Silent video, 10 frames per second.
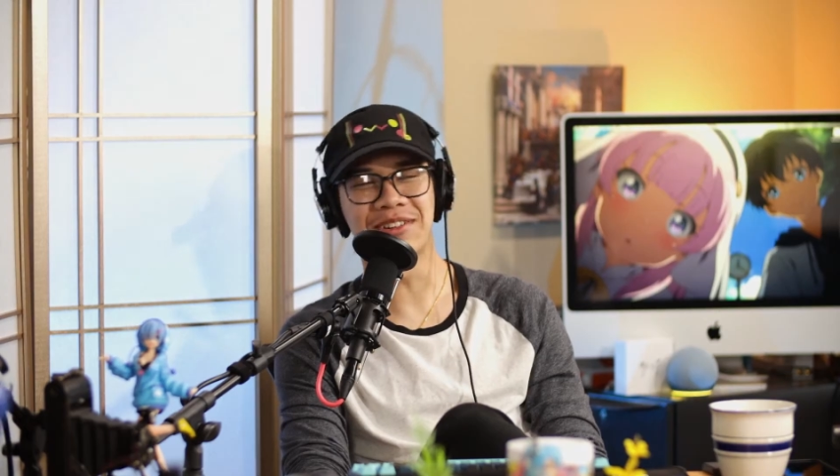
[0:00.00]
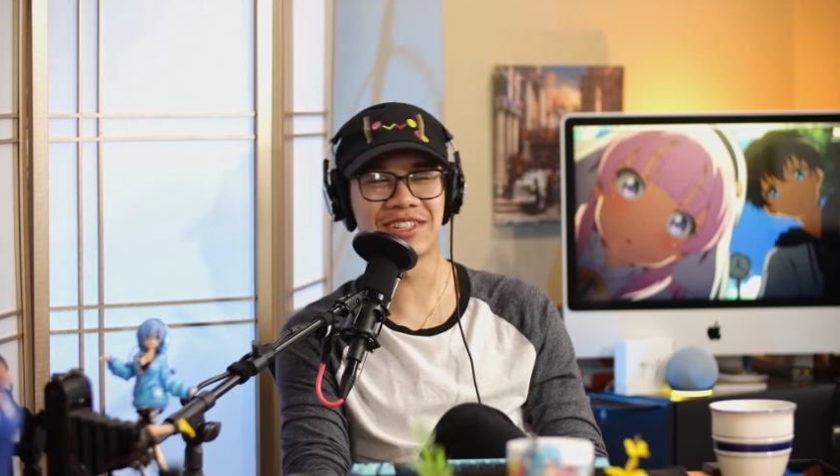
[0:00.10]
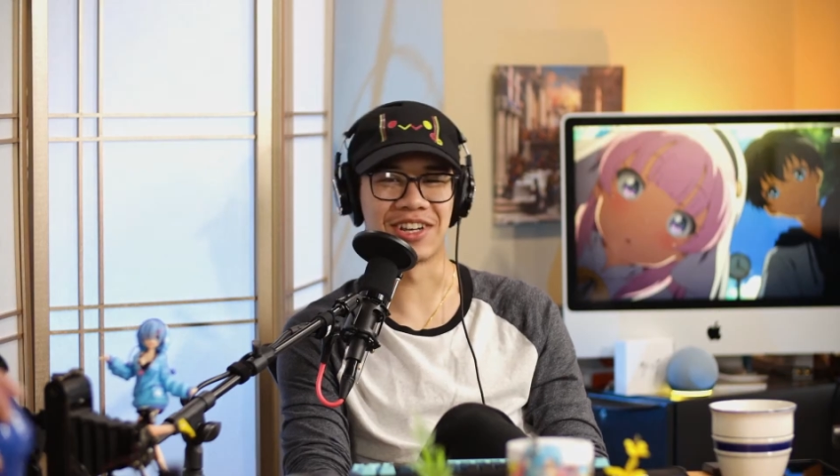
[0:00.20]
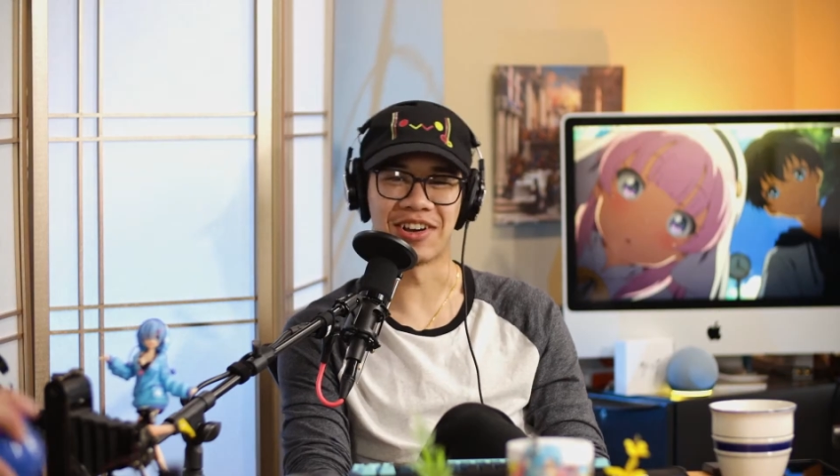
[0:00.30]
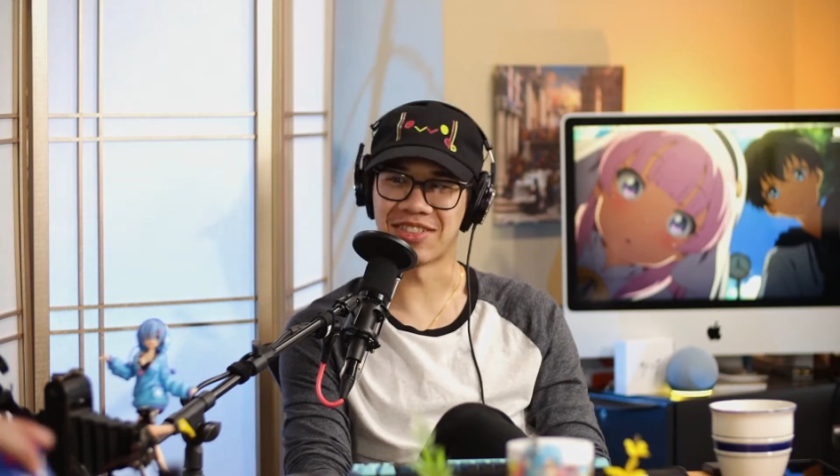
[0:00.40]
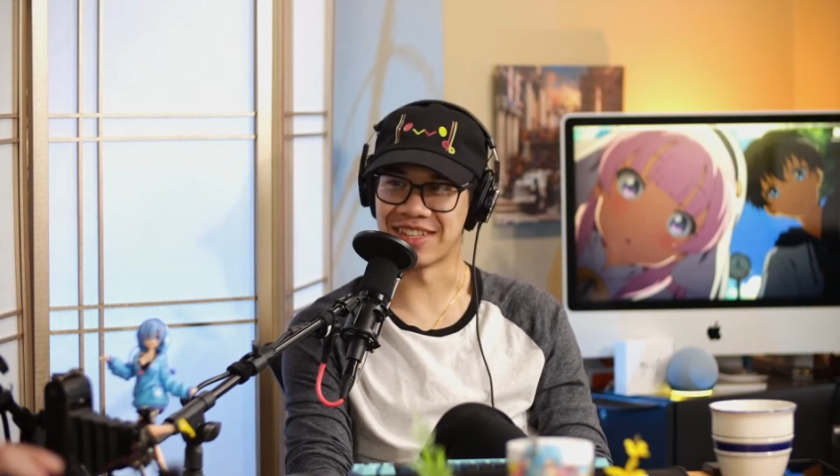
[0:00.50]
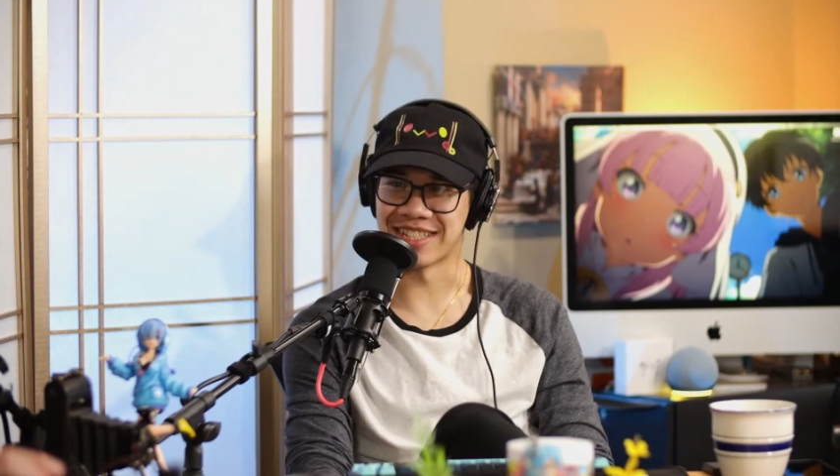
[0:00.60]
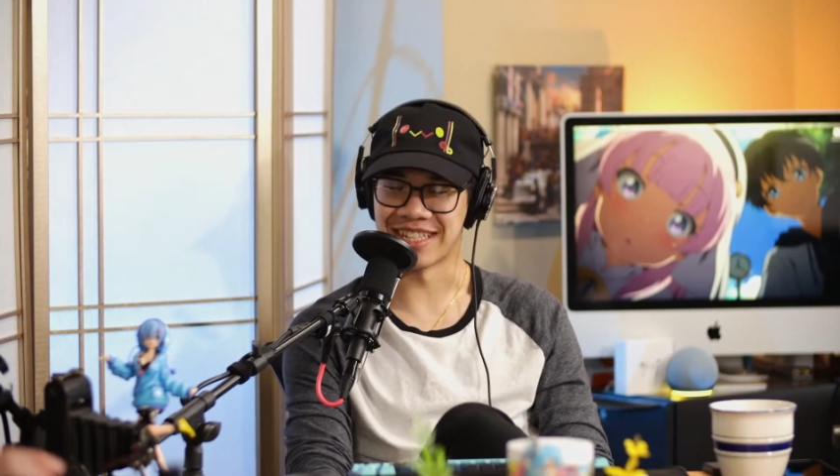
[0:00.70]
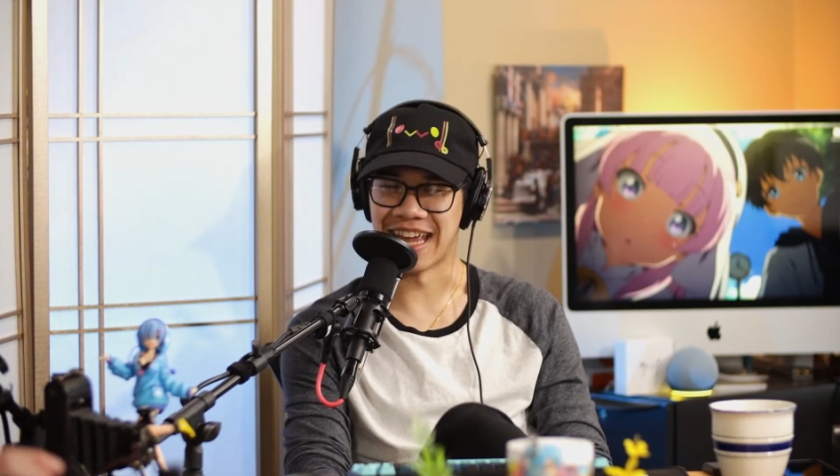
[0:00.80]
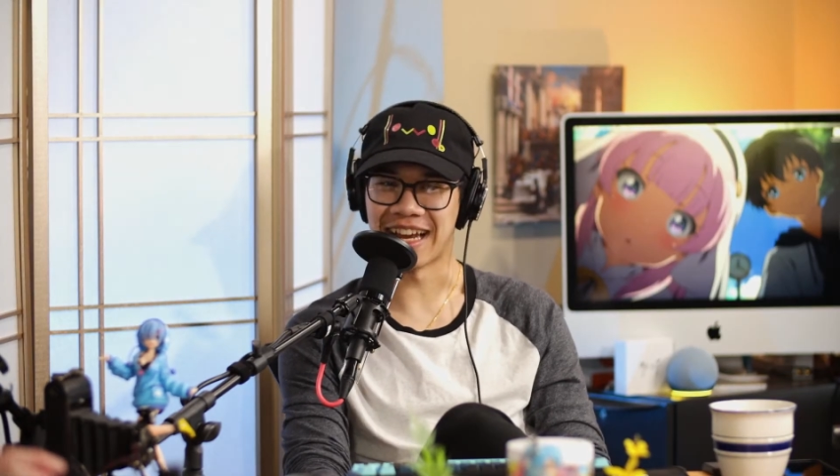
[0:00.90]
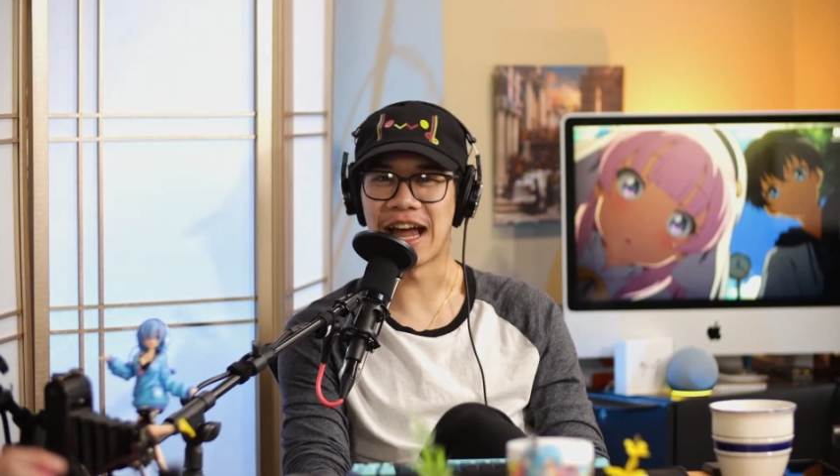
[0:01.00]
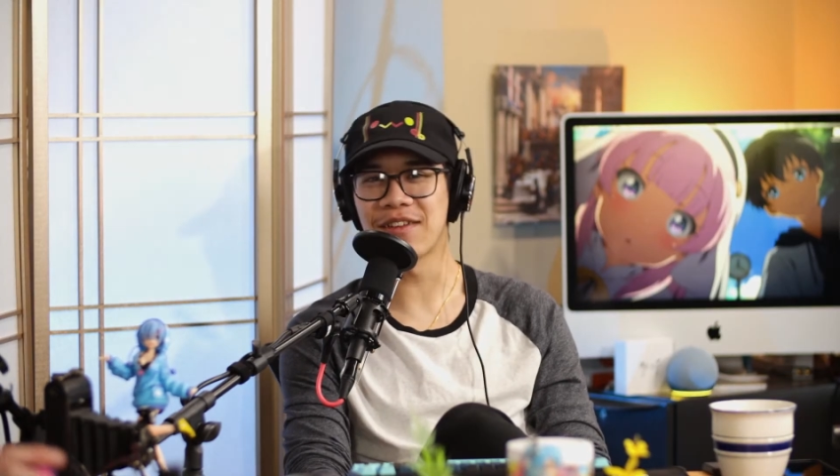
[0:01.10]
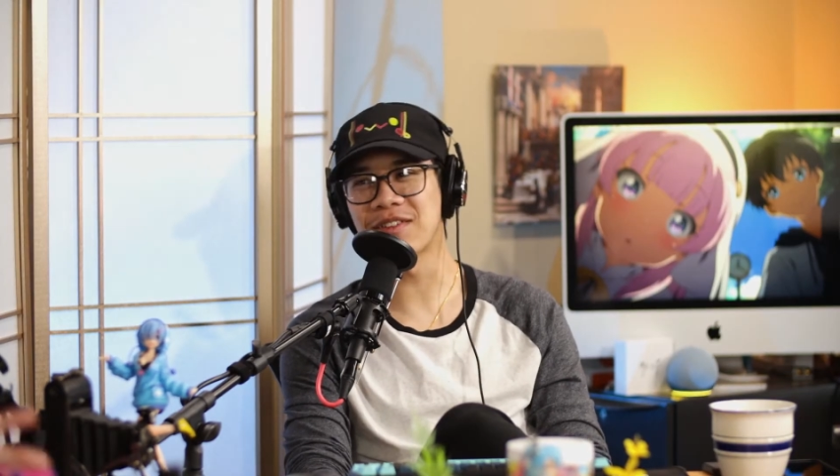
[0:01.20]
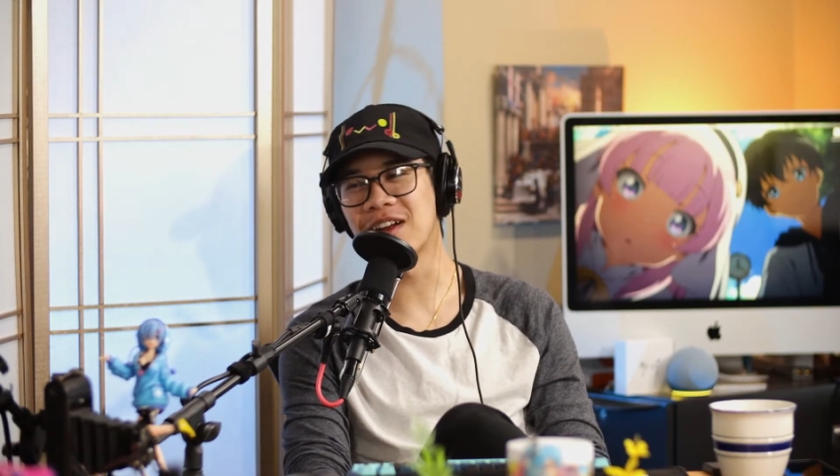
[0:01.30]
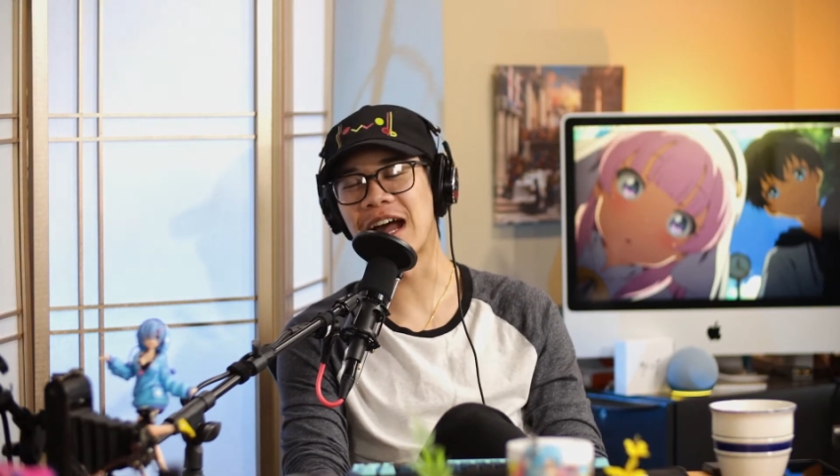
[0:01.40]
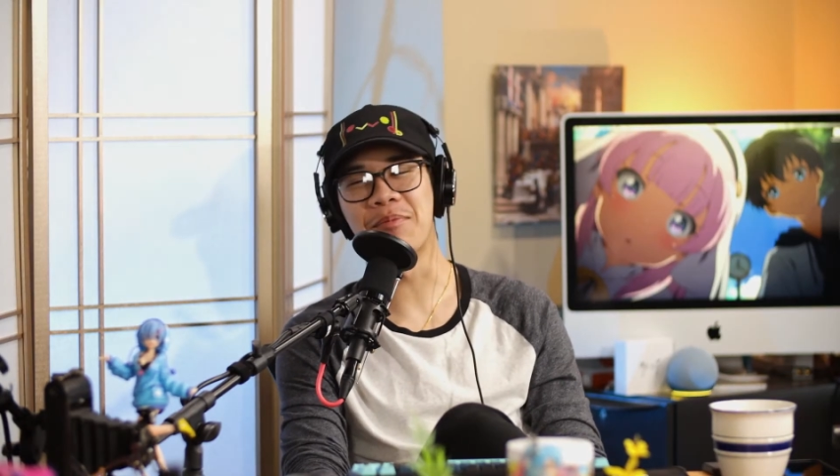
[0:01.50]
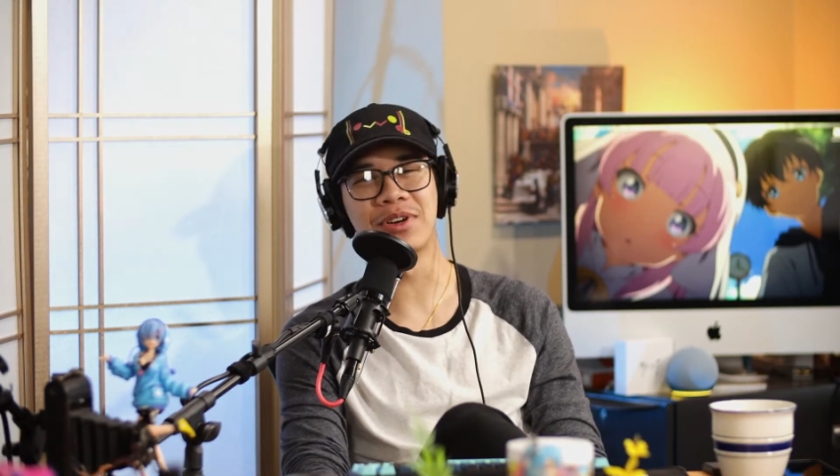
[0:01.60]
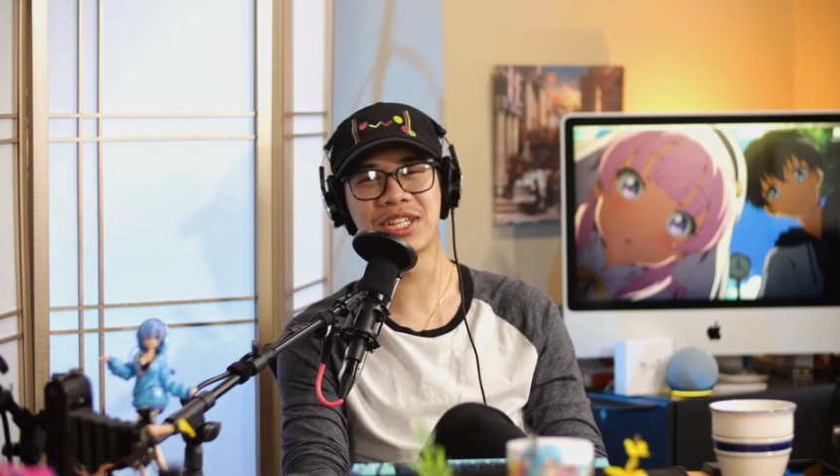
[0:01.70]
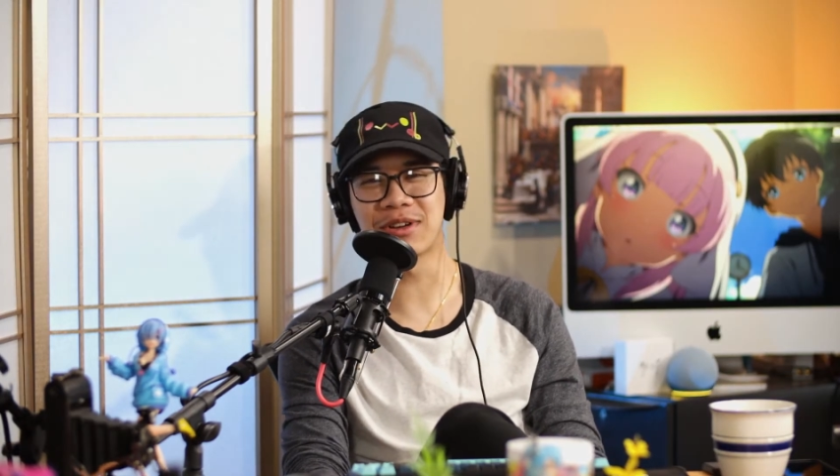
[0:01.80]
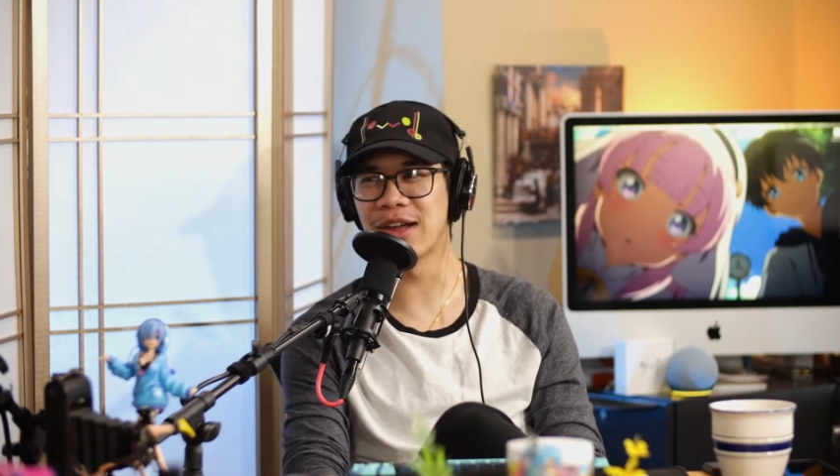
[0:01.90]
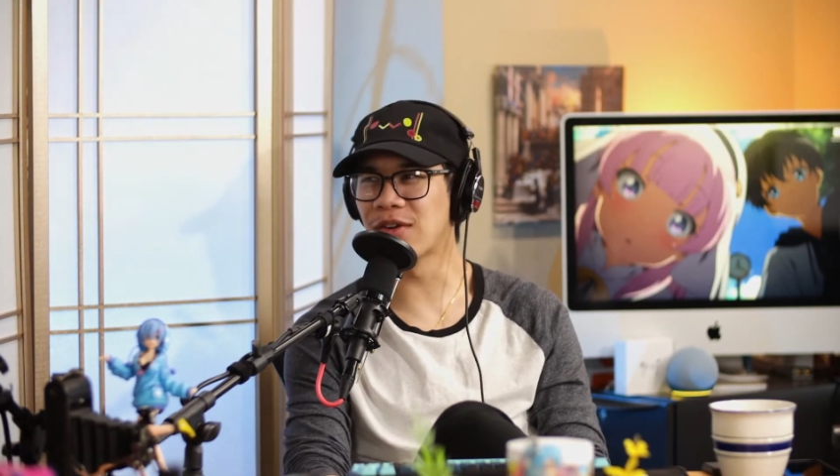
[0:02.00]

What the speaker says: start this, Zach. I'm pretty sure I've